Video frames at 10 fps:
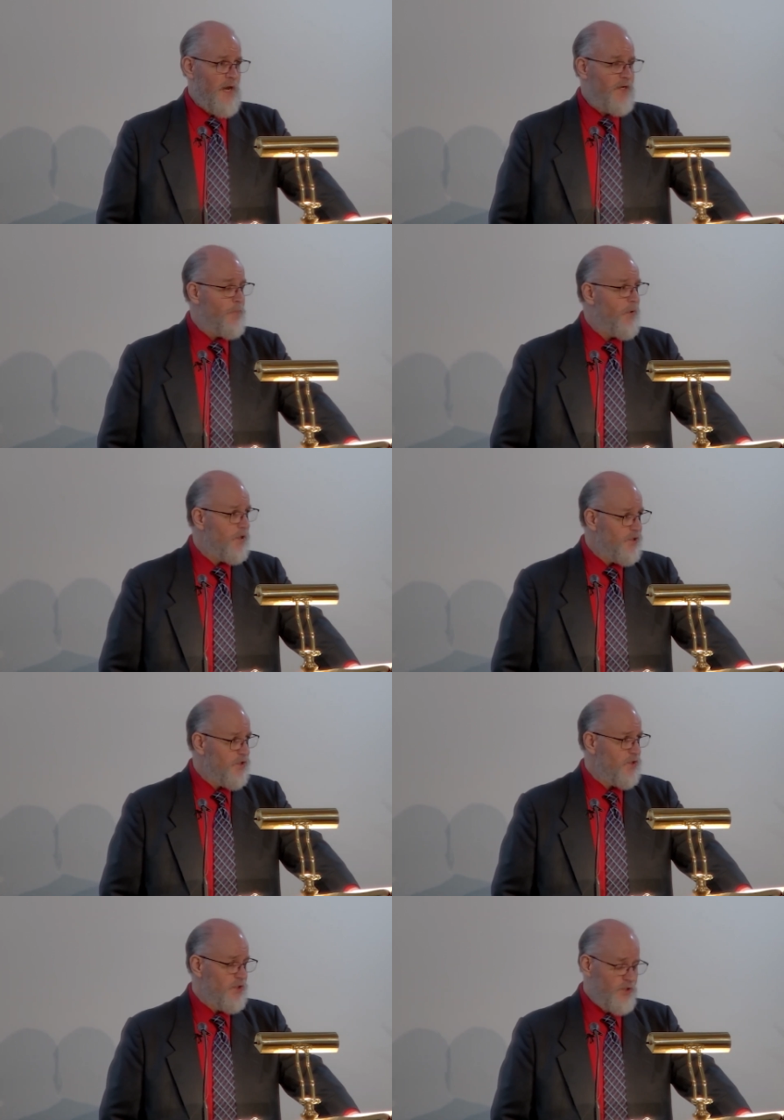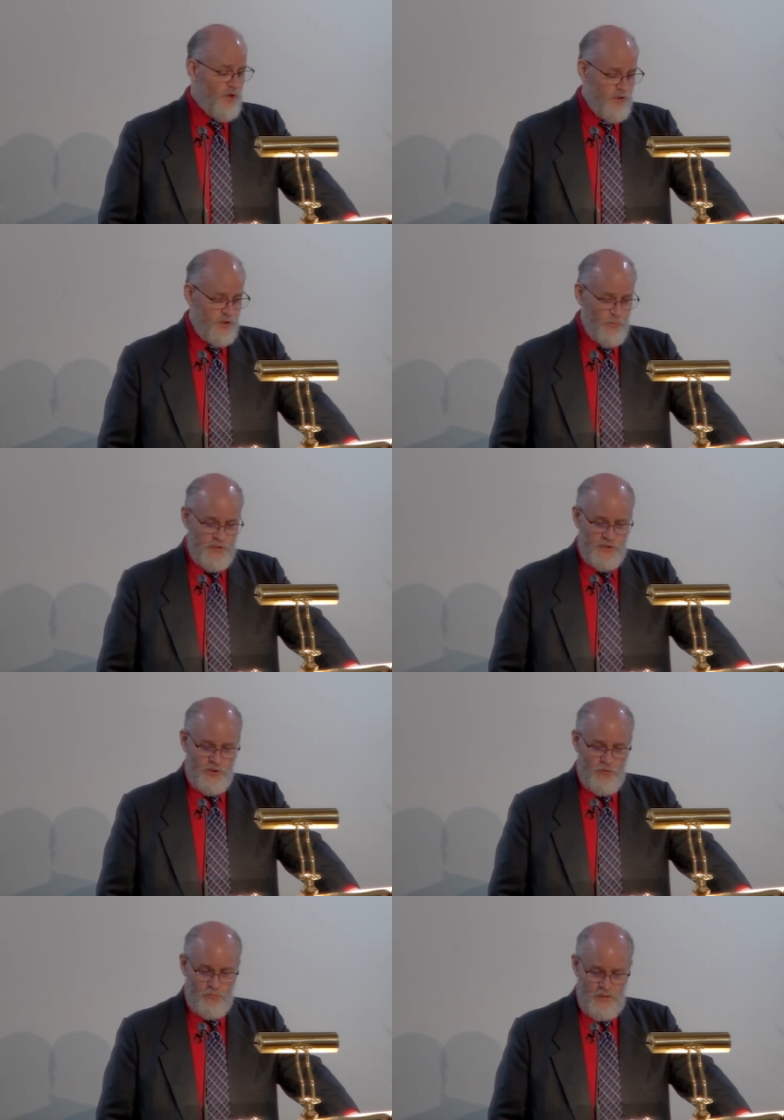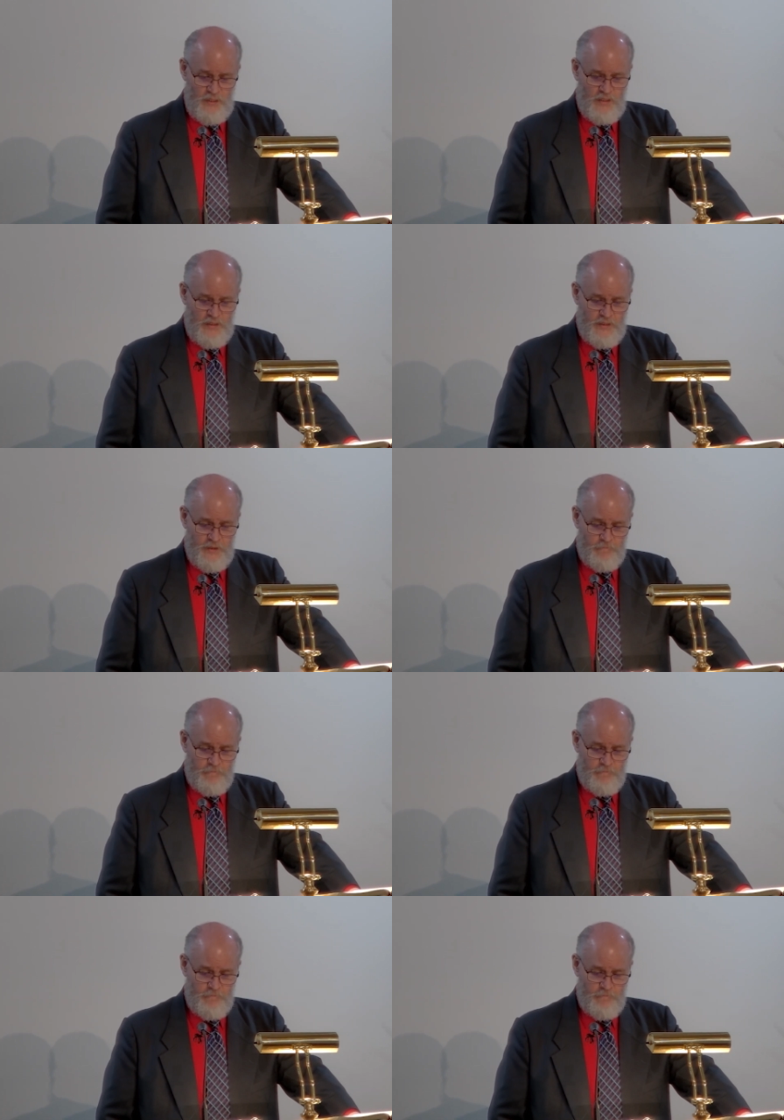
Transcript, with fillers: and to purchase the church with his own blood.